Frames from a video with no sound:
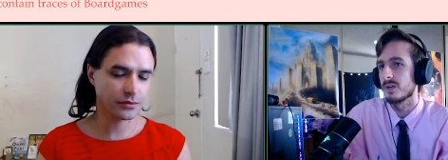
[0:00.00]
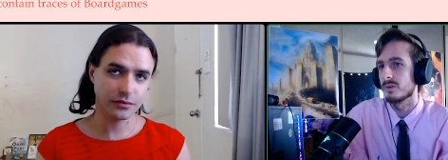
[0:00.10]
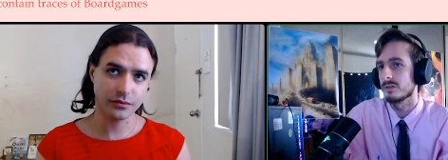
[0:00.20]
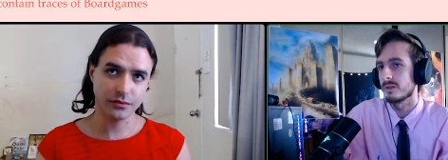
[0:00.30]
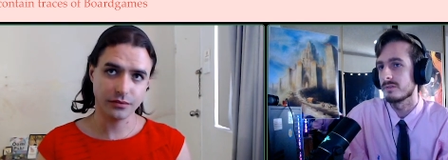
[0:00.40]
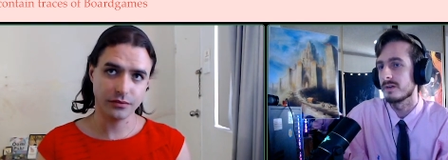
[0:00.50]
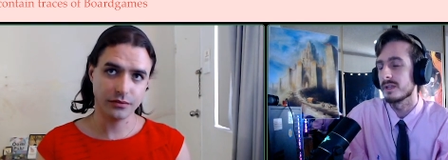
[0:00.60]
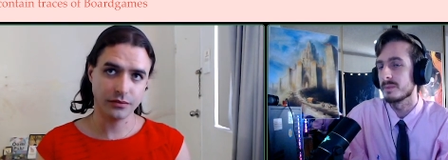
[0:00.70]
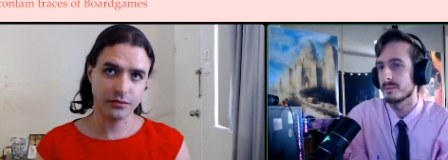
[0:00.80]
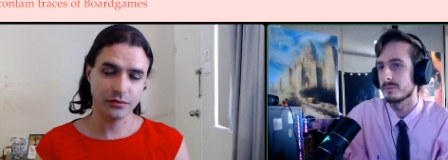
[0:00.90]
Speaker 1: a lot of
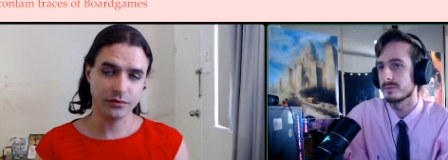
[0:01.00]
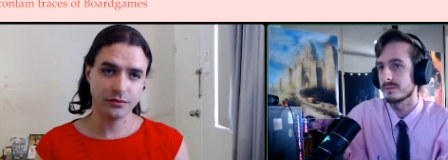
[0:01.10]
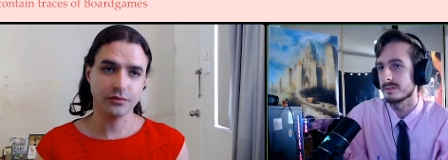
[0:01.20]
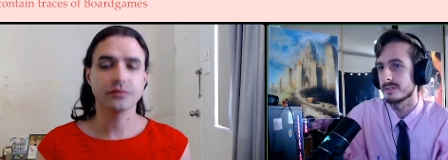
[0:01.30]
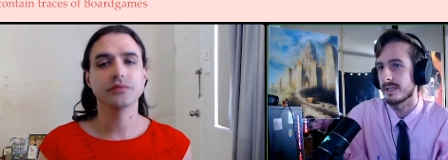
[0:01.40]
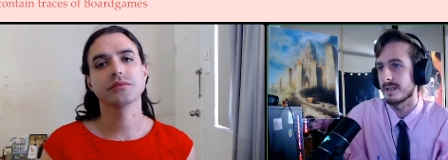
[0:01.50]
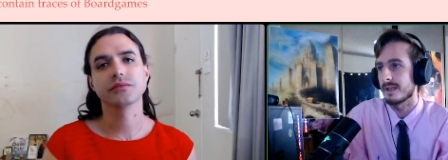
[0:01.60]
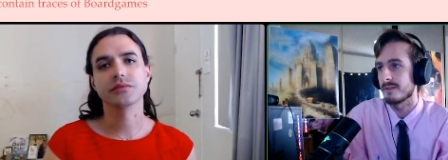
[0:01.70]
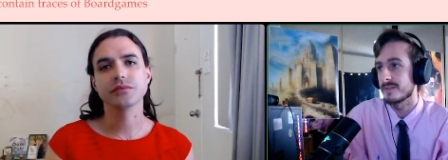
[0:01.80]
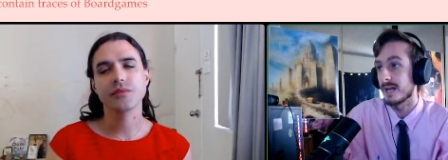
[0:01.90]
other people that
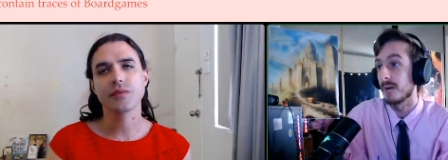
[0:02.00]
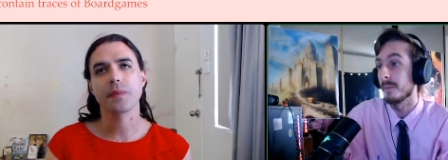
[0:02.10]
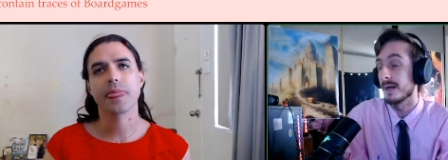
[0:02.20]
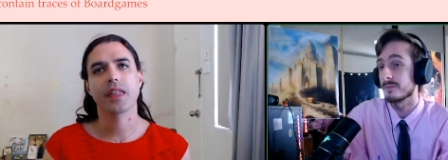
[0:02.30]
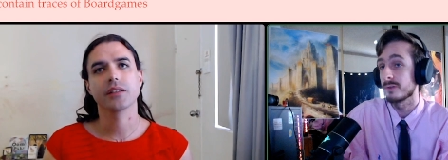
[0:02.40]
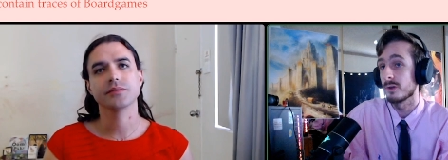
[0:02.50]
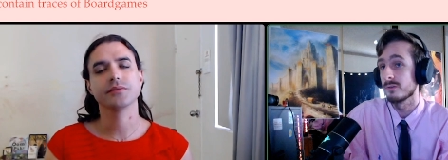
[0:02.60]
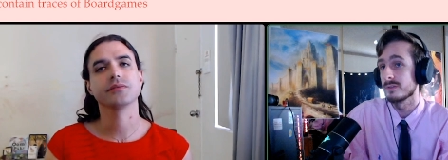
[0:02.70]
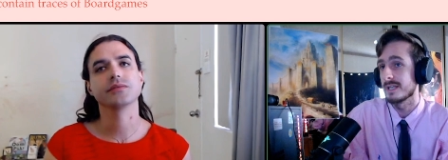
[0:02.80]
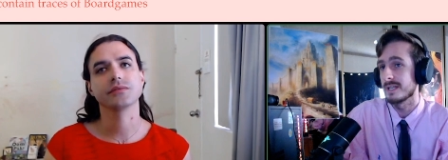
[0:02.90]
have come out of
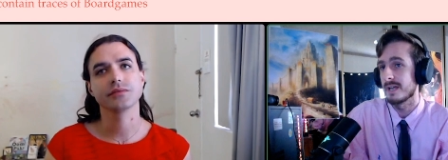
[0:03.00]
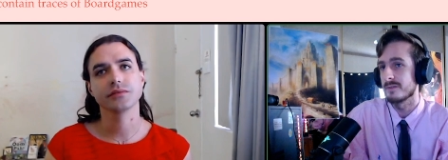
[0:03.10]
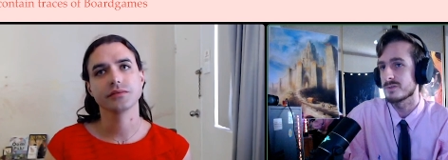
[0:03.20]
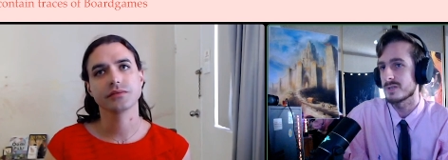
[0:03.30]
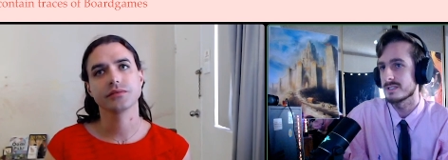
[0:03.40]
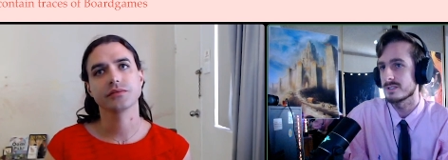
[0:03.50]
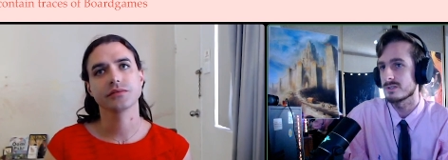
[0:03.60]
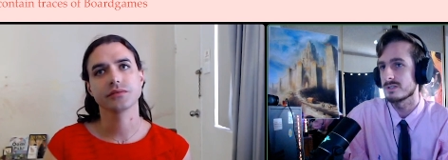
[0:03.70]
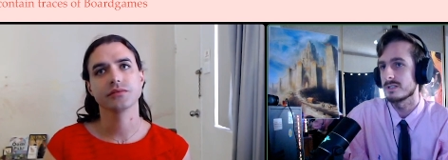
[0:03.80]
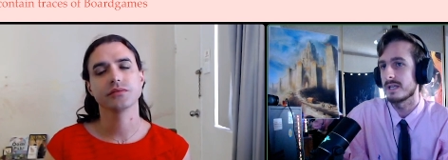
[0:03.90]
COVID and have
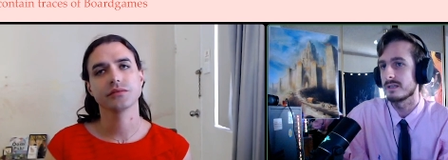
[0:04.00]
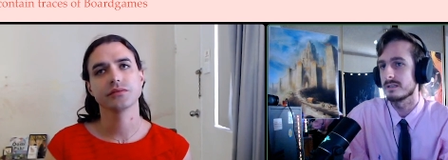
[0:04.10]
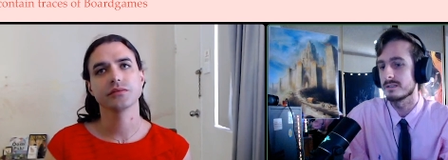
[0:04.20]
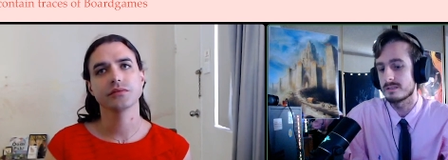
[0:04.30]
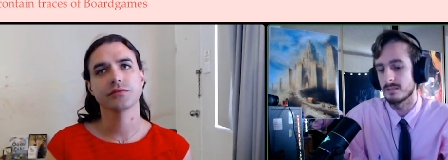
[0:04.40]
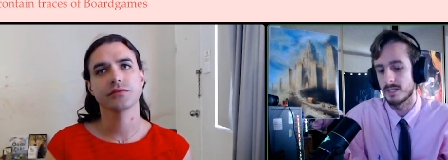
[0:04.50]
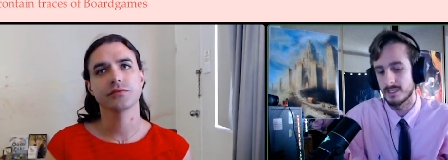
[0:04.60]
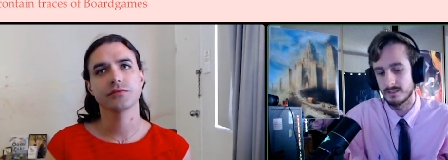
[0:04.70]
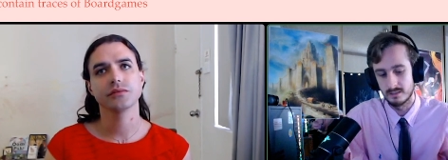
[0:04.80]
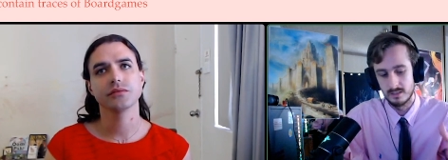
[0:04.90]
transitioned, and it's
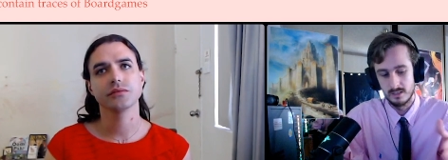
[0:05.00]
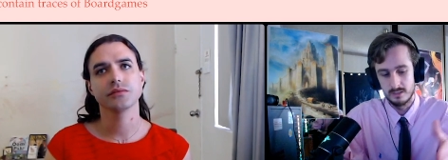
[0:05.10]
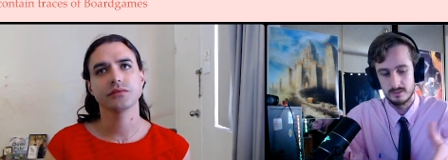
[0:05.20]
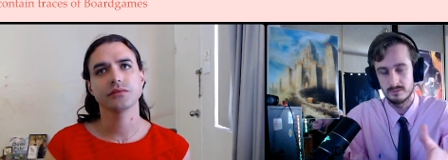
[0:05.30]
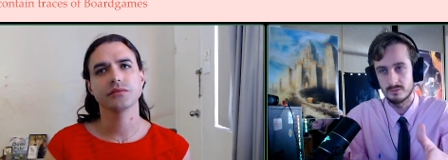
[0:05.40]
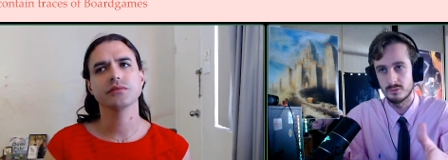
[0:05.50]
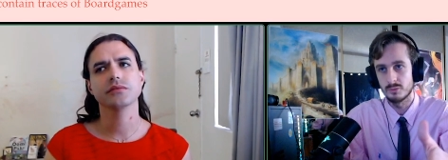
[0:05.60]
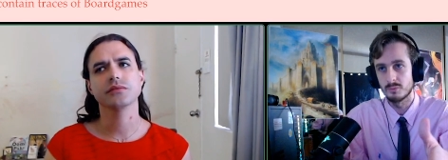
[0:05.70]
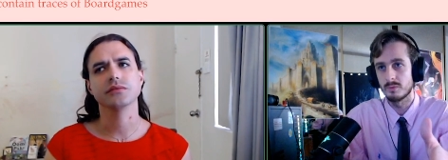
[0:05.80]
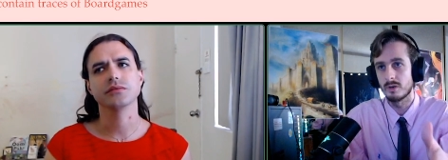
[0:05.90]
like
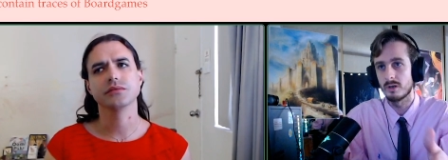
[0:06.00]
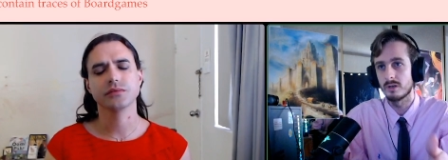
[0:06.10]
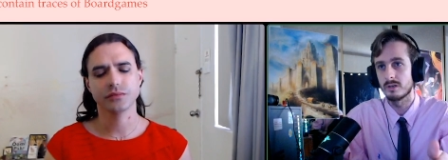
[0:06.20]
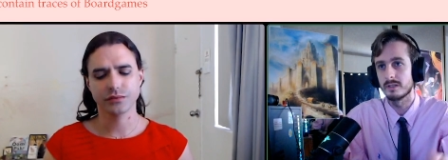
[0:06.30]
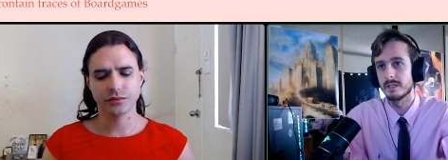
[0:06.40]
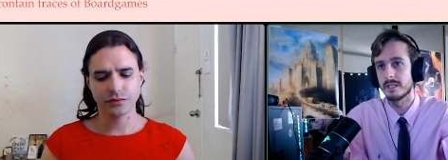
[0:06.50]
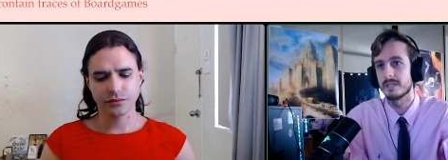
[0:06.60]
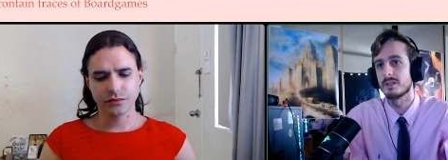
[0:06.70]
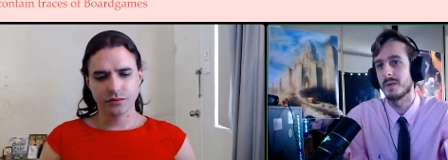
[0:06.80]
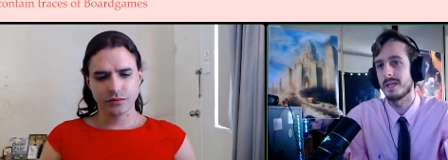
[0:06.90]
you were
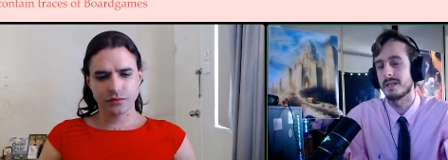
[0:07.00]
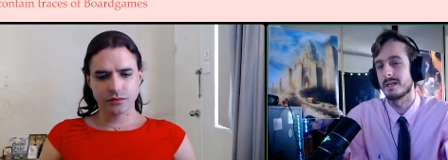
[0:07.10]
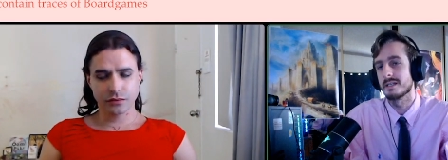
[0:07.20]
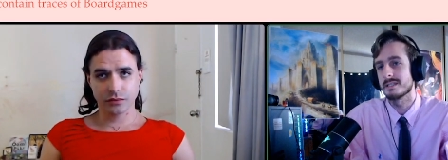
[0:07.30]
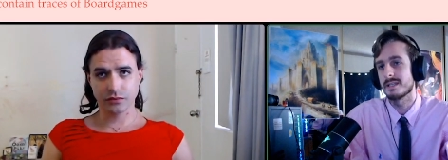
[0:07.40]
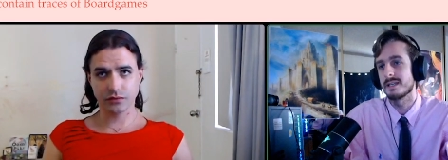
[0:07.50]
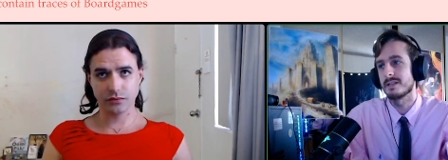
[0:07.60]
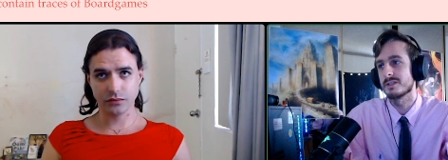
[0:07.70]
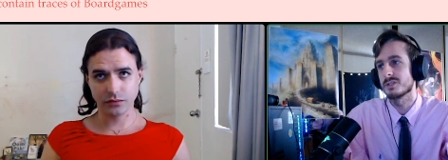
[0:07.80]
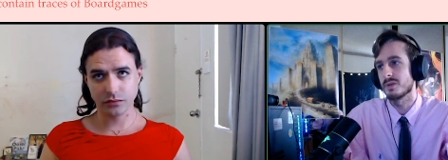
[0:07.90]
hidden away and unseen
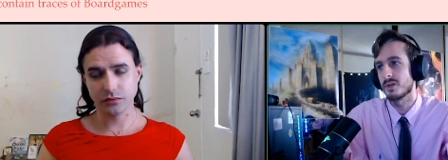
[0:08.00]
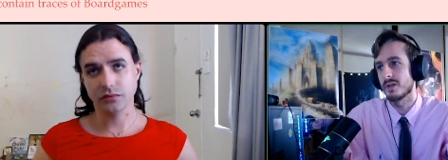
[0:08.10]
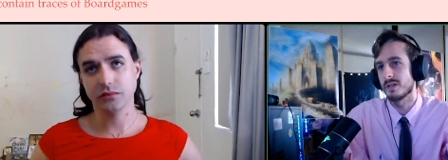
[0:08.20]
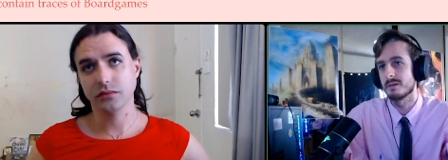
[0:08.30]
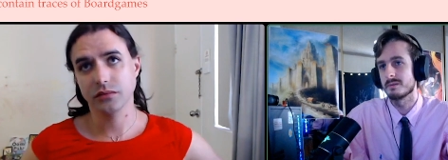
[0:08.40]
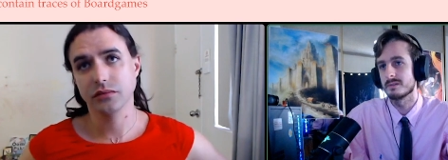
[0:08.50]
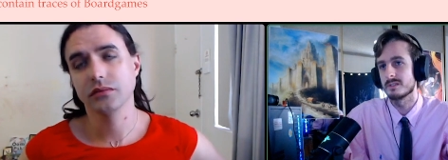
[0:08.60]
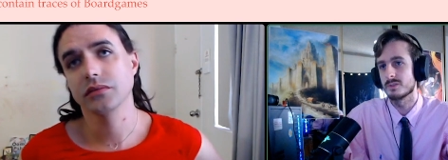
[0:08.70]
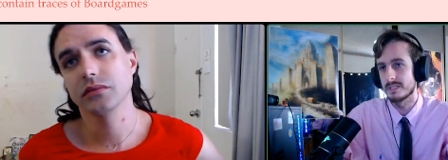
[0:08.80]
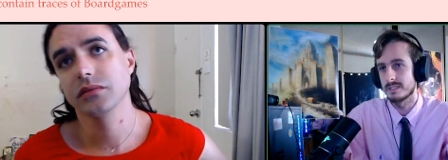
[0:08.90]
because you weren't going and
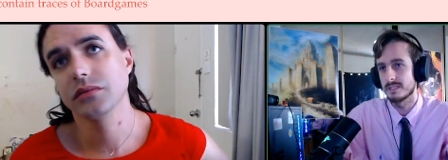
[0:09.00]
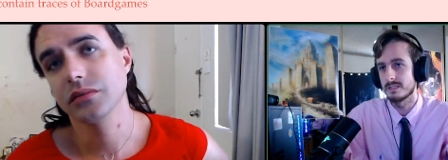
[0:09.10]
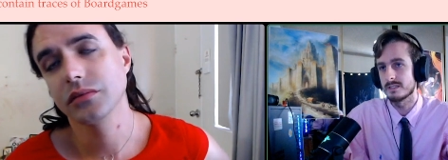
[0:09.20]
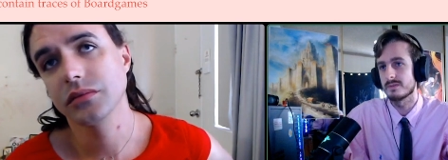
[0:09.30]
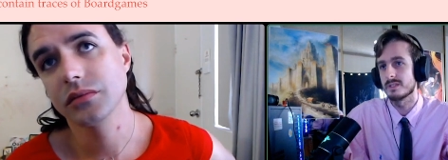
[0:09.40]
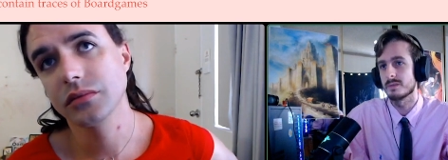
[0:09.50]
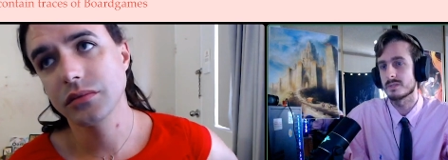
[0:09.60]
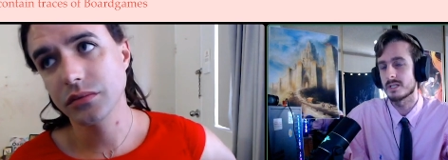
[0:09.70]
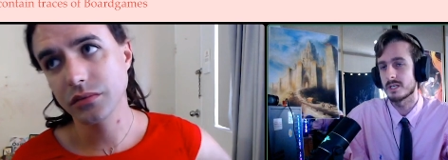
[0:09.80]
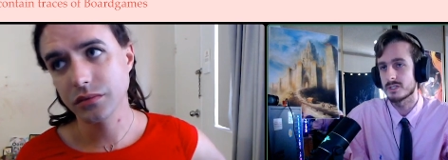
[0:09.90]
doing things. Everything was
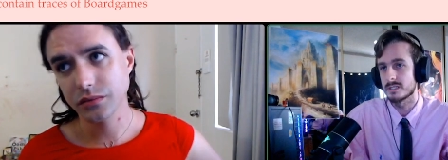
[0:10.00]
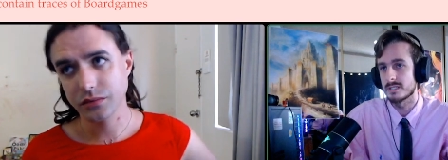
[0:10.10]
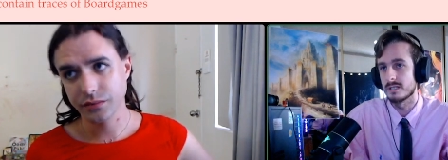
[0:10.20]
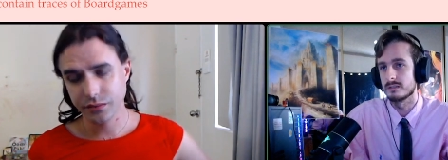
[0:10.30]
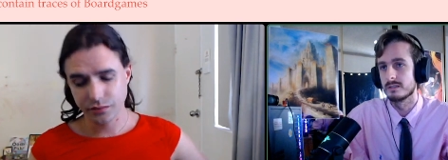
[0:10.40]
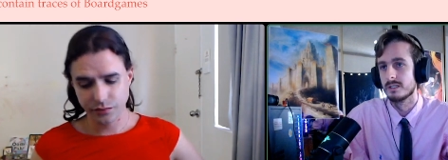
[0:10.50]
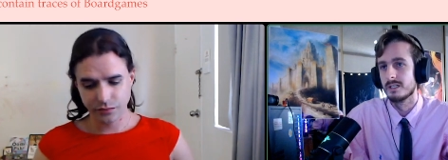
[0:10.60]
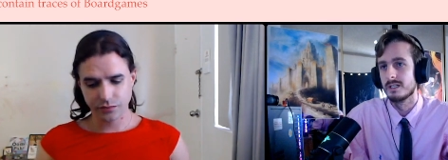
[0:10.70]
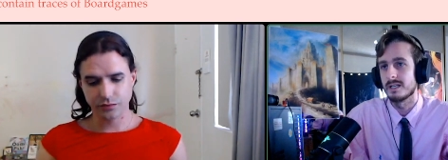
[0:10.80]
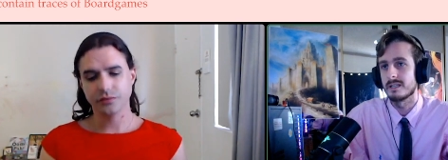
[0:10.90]
kind of shut down.
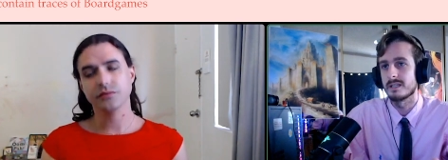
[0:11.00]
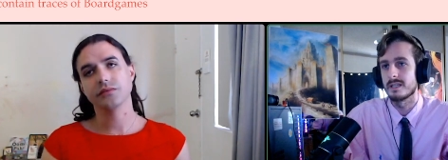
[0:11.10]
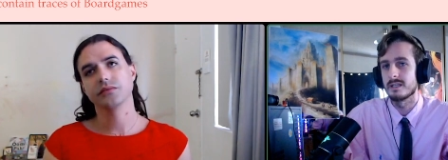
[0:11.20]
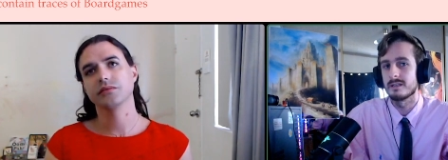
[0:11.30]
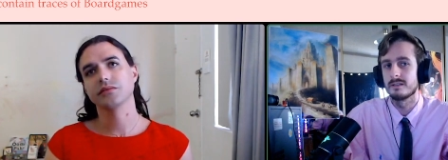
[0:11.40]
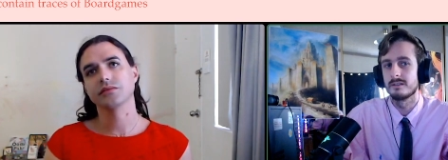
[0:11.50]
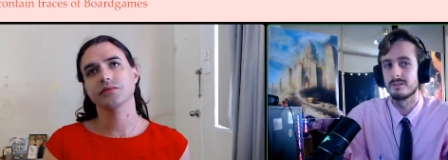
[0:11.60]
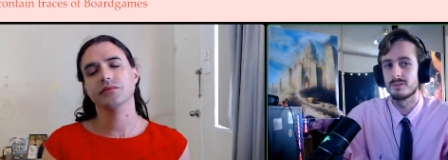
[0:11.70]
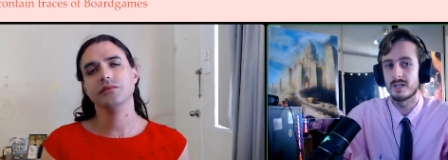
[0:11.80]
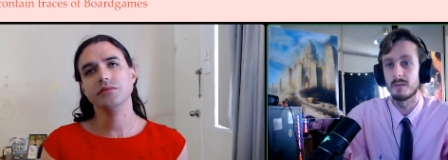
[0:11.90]
And then
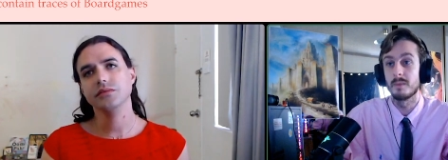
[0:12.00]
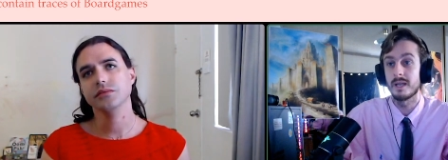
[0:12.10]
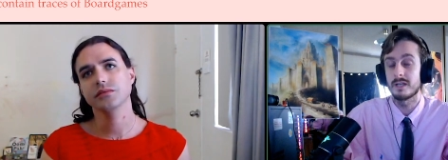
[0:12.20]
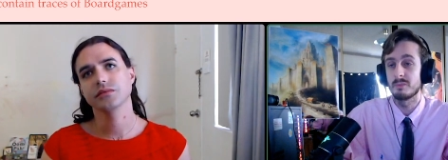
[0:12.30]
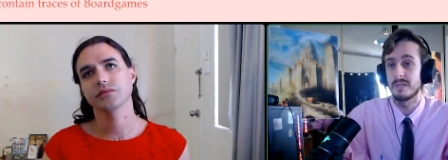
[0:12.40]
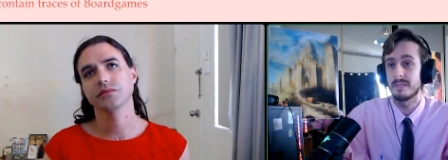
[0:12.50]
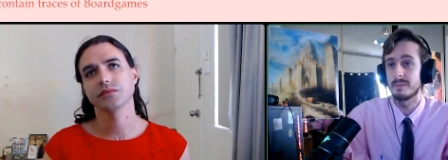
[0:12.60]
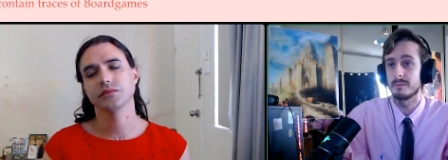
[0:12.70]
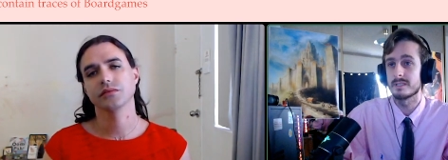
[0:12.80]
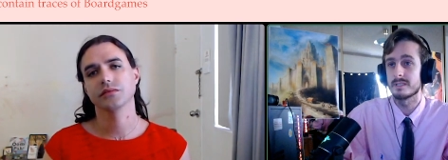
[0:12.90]
you come back and you're meeting people at these